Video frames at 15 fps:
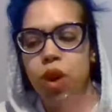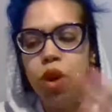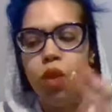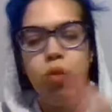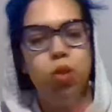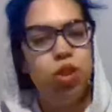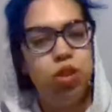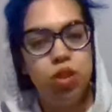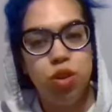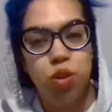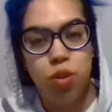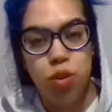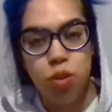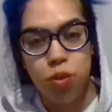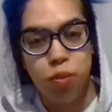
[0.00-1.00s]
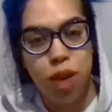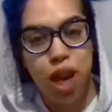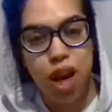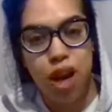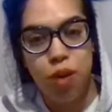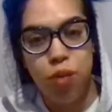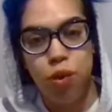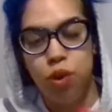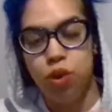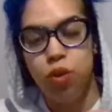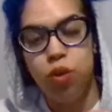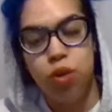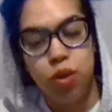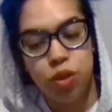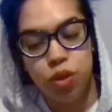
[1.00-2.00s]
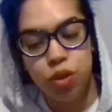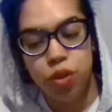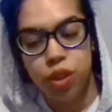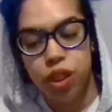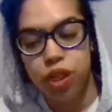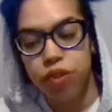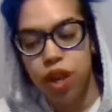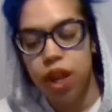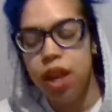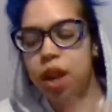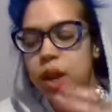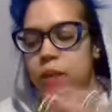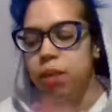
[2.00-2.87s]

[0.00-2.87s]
was your own power, your own authority, right?